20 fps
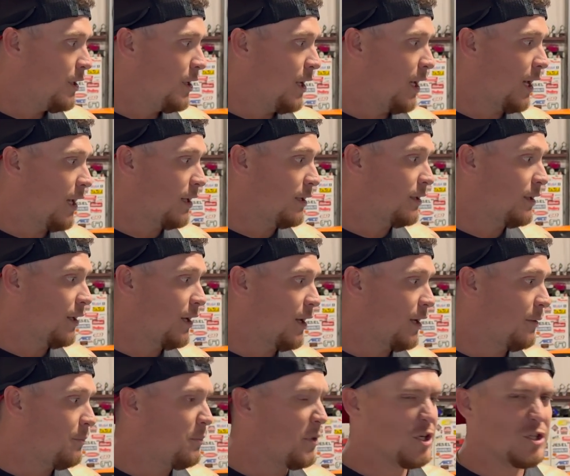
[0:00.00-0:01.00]
and
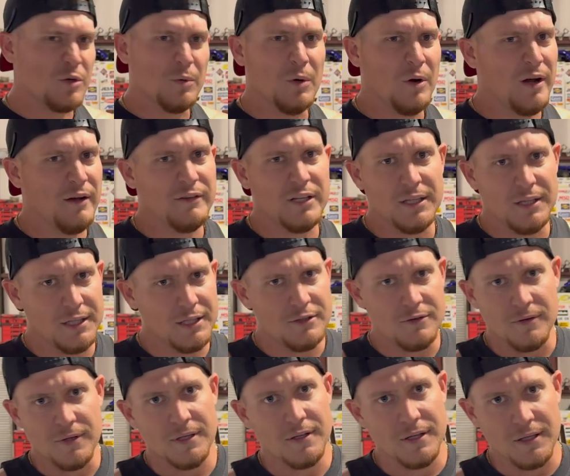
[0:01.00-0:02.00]
make sure we don't have any leaks
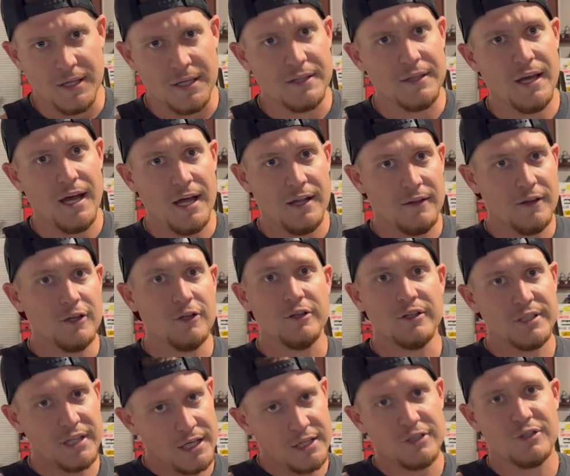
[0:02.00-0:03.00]
or anything like that, and then you can
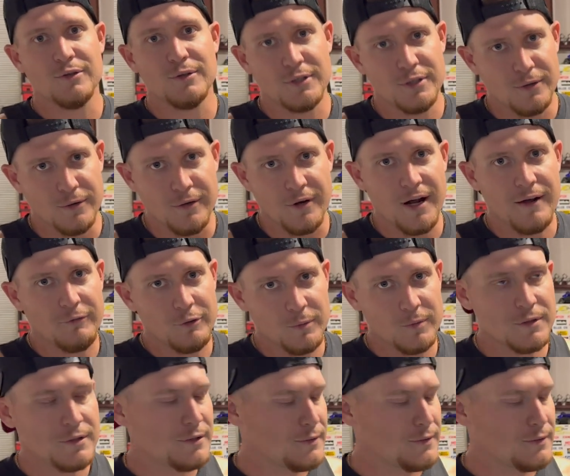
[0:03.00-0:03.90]
take it to a tuner afterwards.